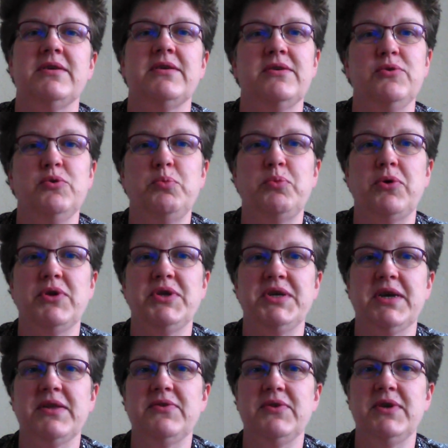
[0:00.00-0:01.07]
a new
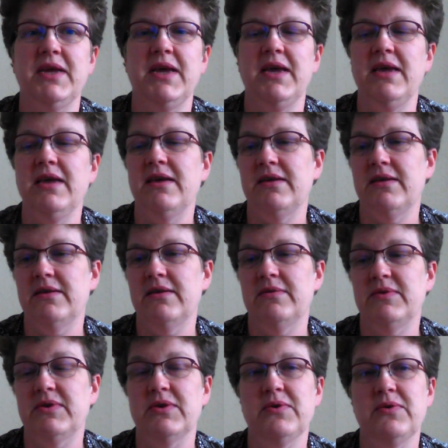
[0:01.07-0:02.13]
project today,
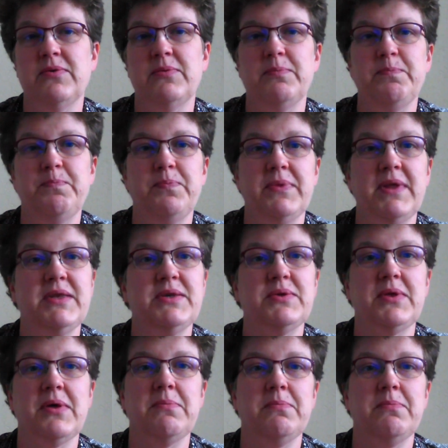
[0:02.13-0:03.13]
so that's